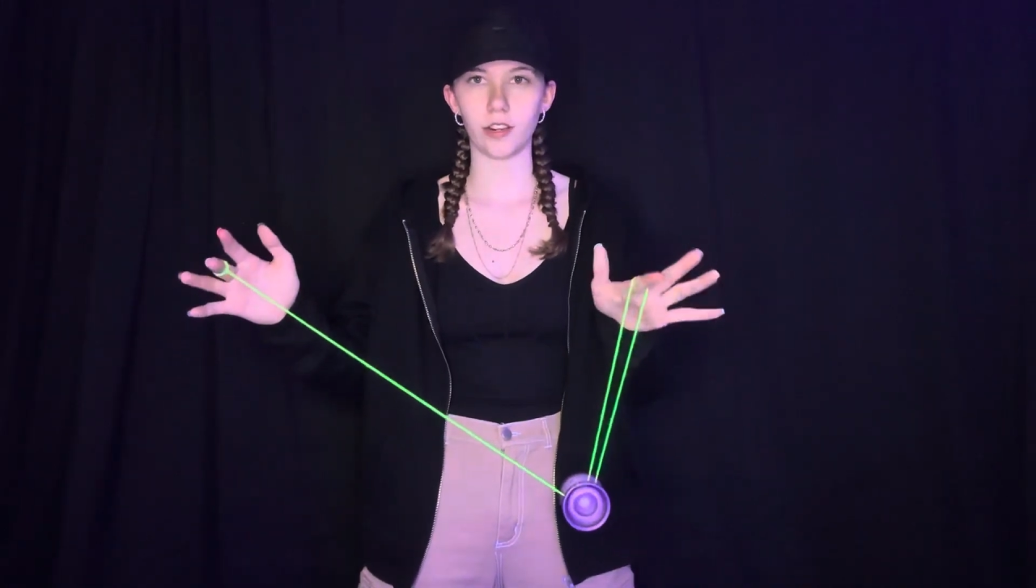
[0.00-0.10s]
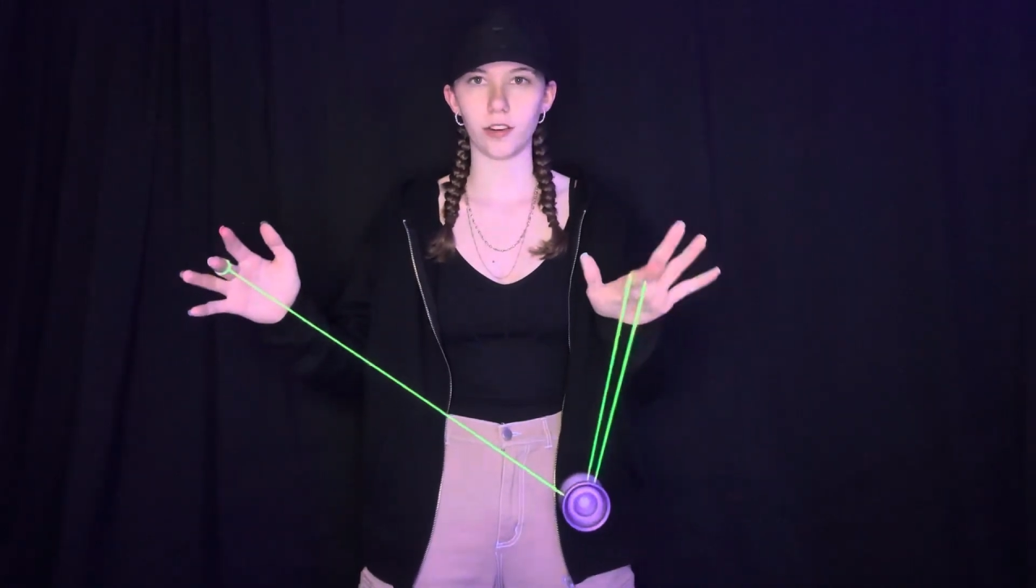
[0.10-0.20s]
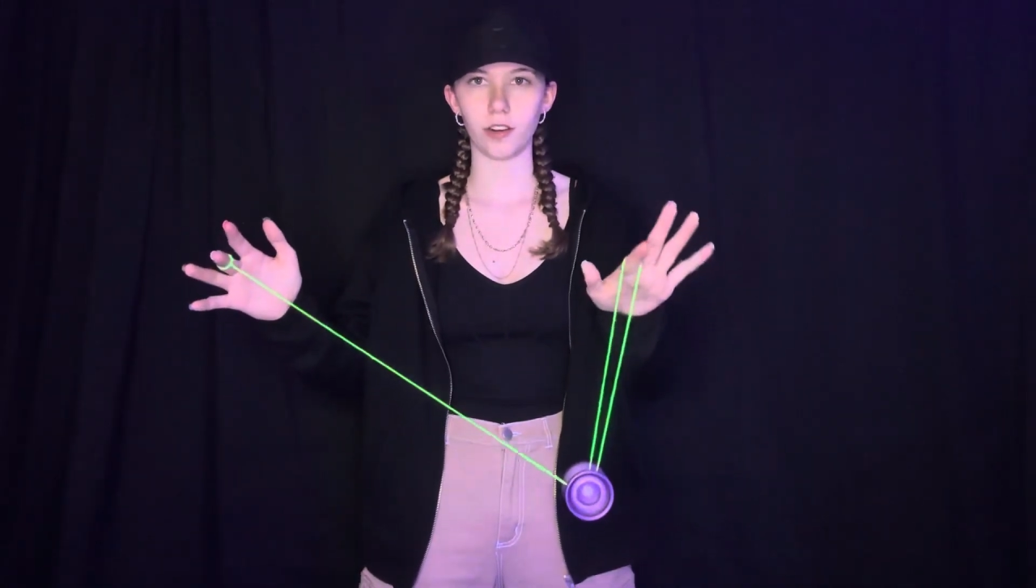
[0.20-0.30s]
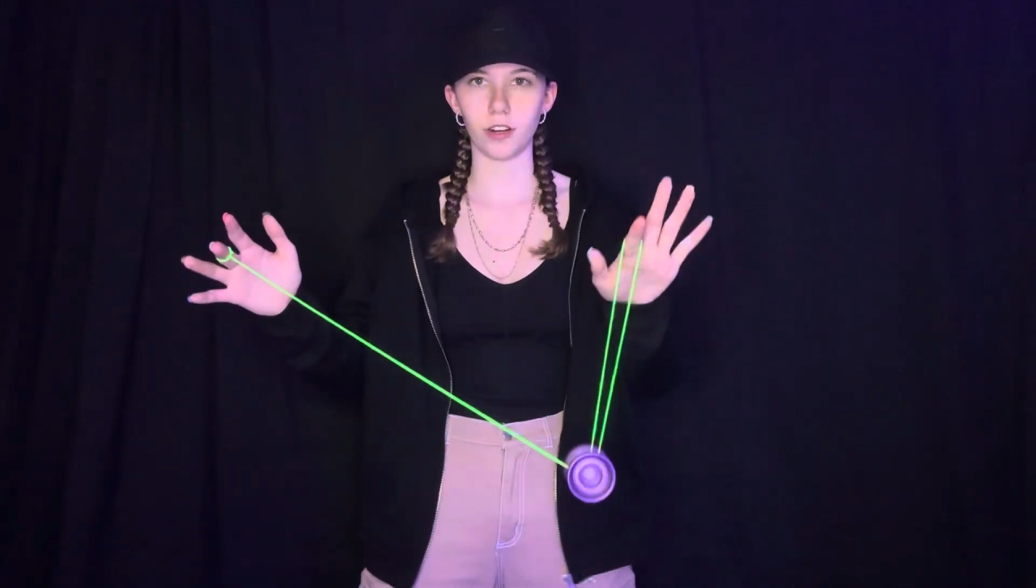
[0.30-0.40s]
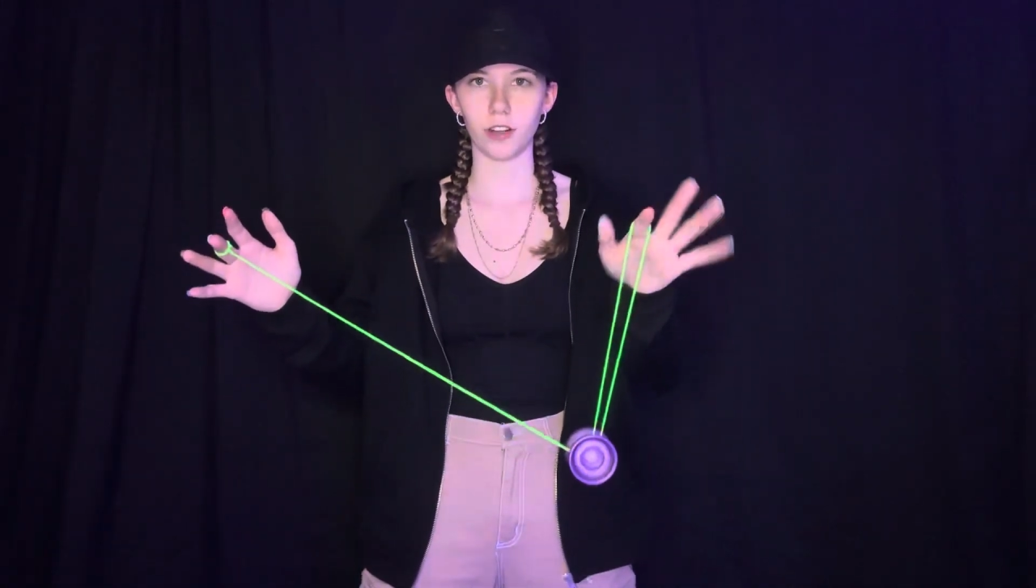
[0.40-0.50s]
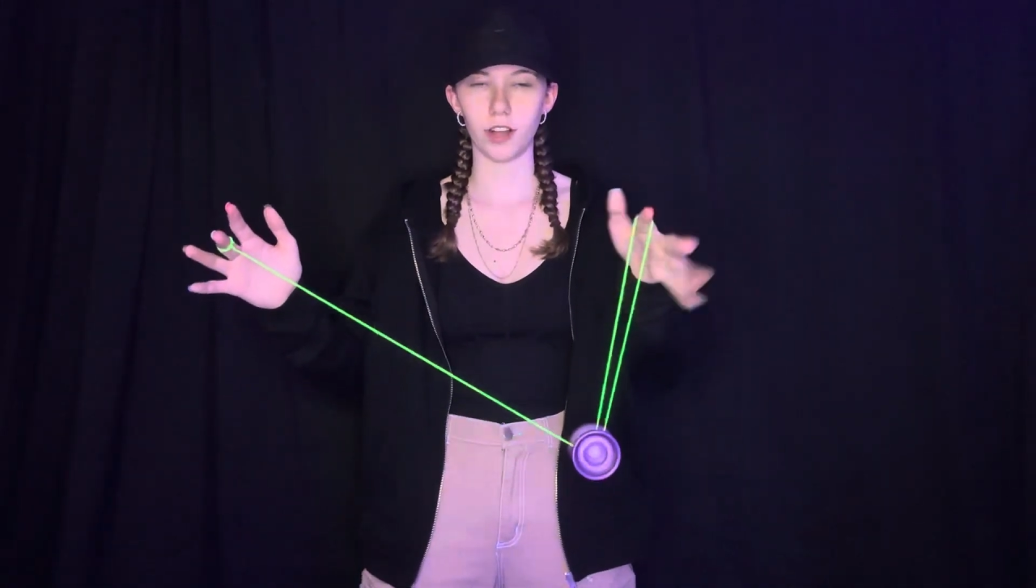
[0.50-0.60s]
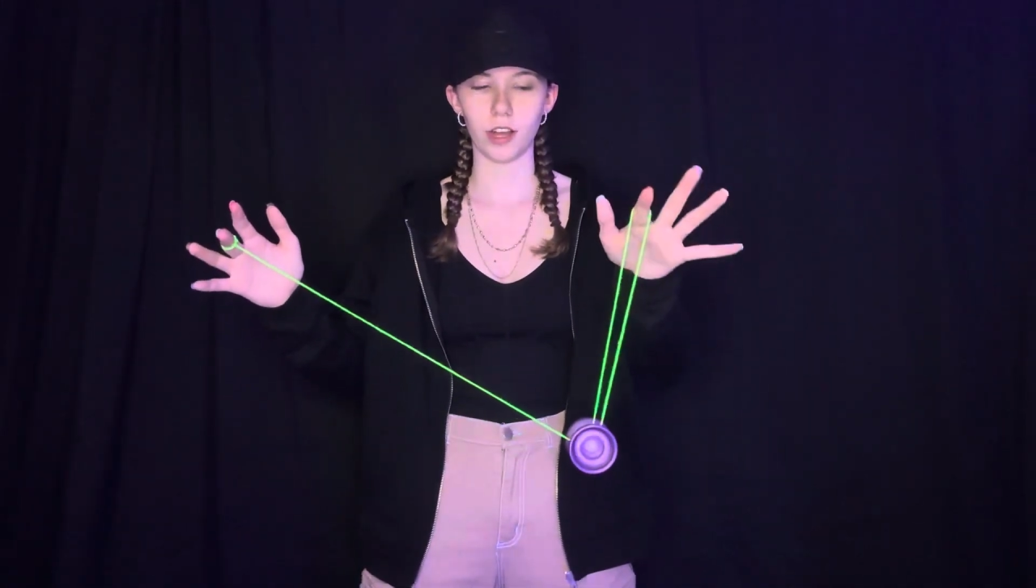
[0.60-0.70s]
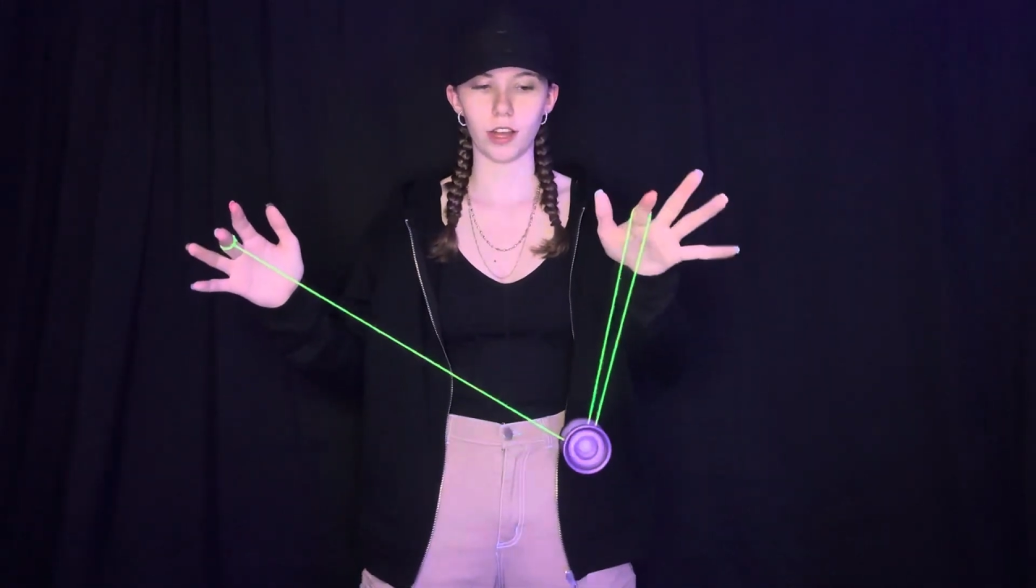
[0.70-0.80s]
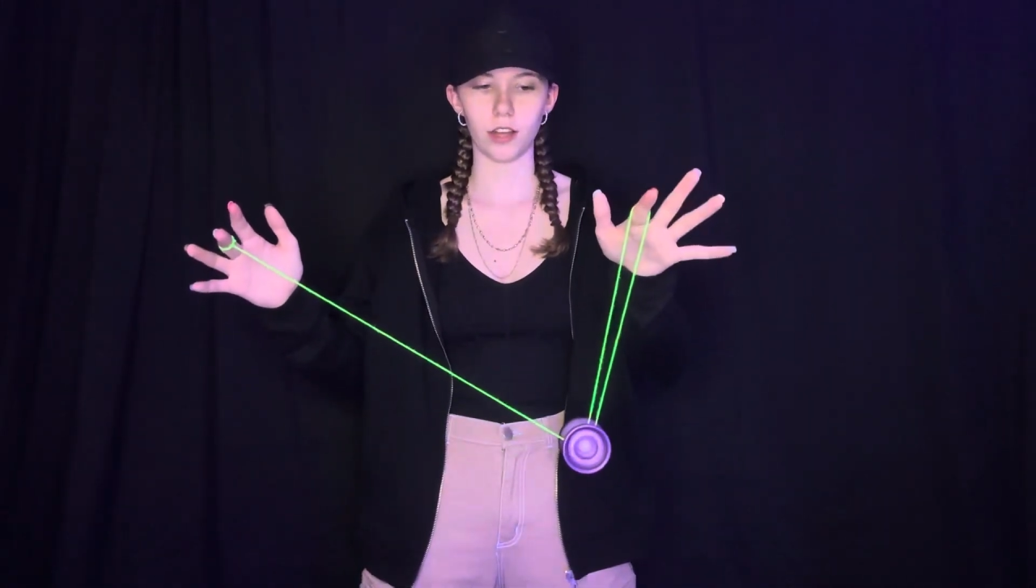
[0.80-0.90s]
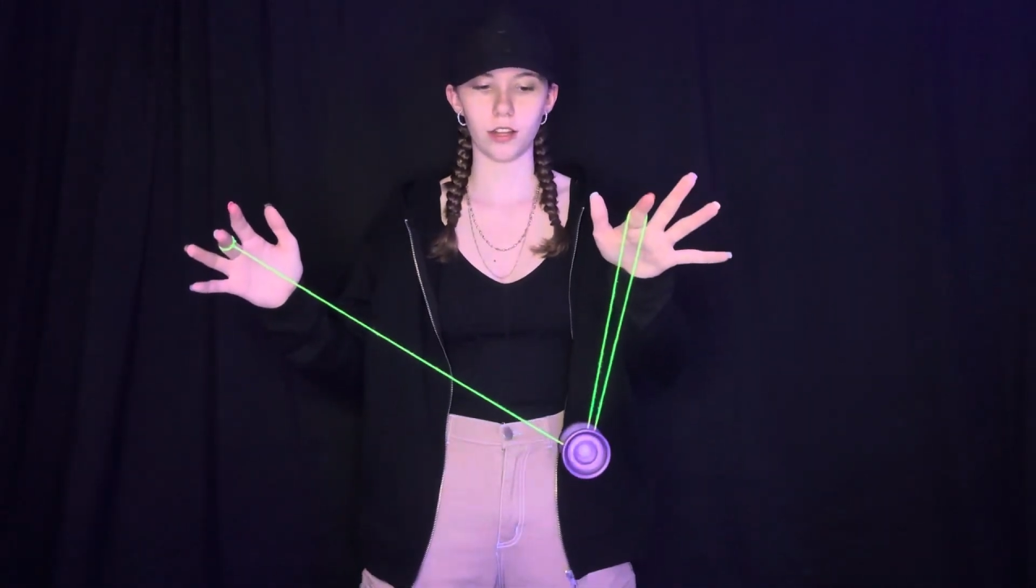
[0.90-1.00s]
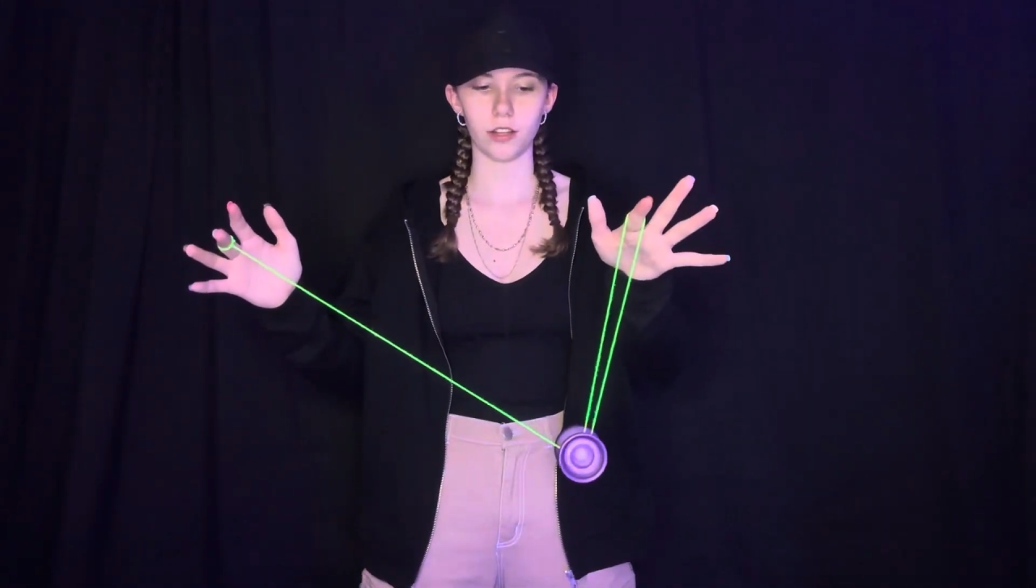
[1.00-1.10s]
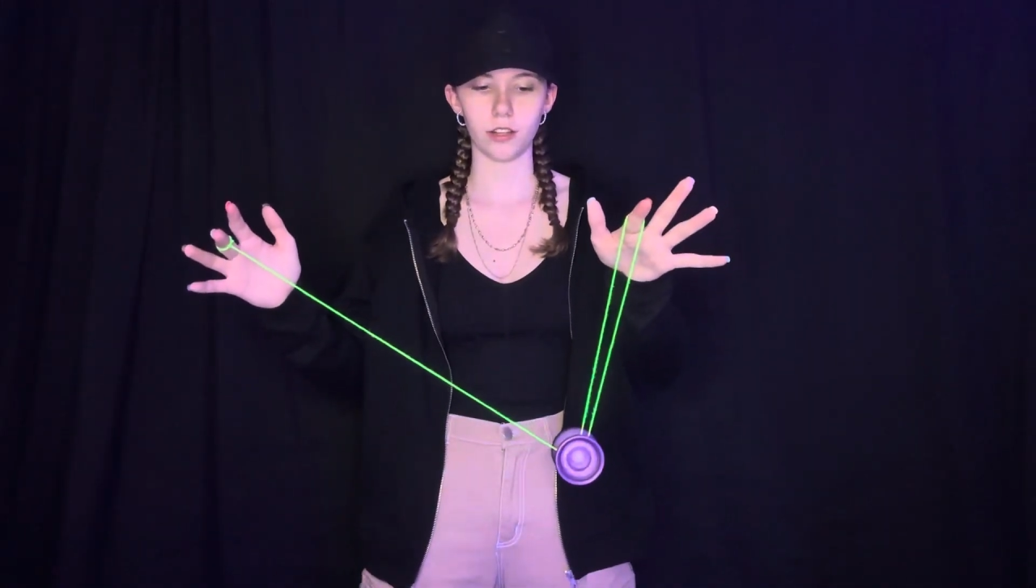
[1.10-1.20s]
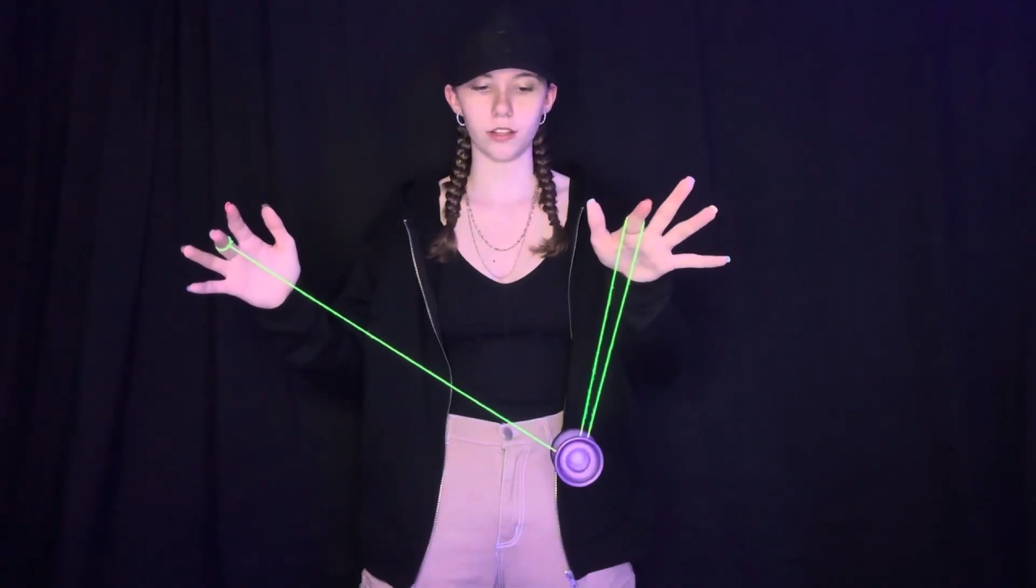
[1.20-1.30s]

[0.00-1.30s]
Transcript: your uh,